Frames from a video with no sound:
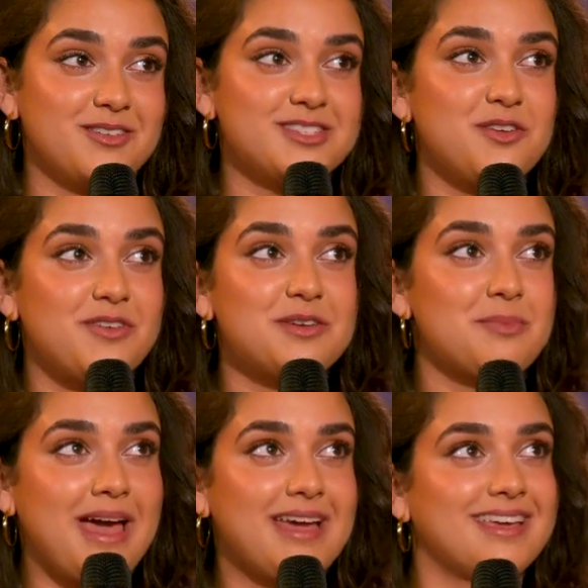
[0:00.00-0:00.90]
It was so fun to
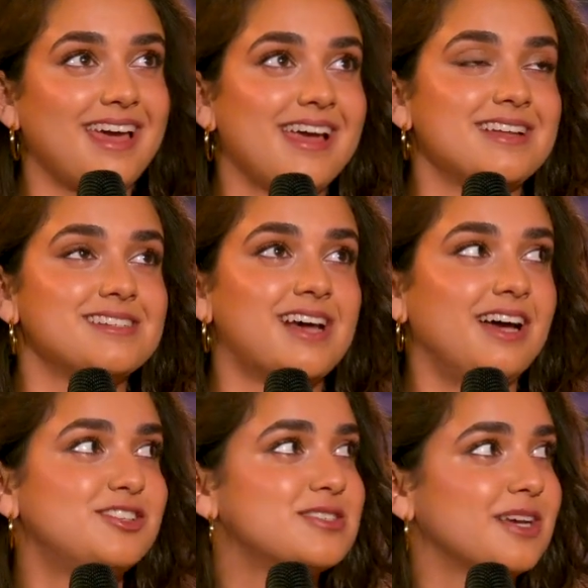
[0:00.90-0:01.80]
make and
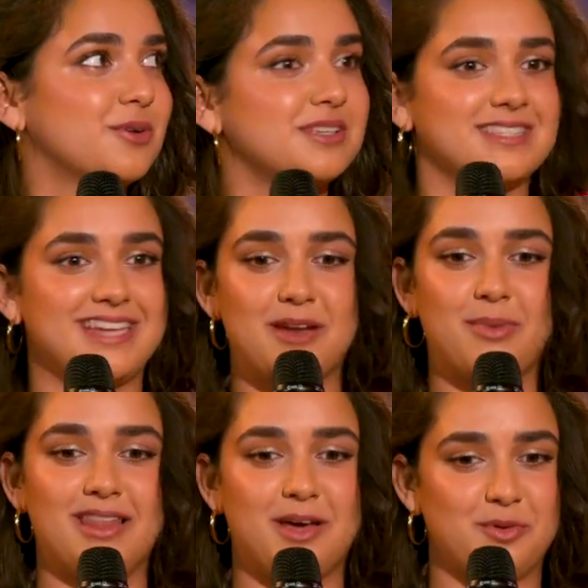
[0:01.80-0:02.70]
I just like really stand
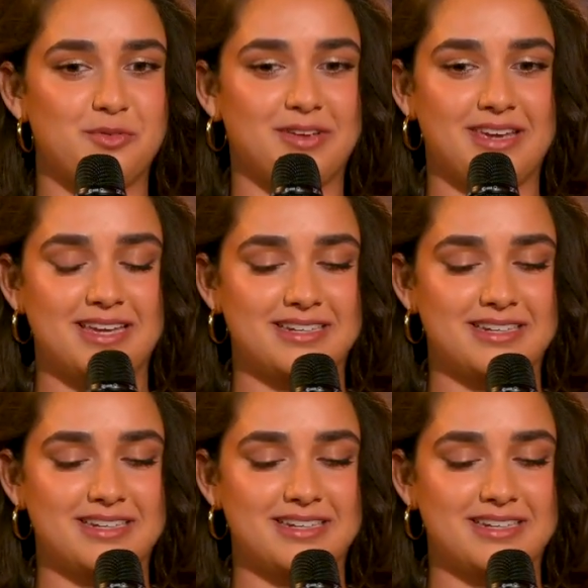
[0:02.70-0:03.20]
by that movie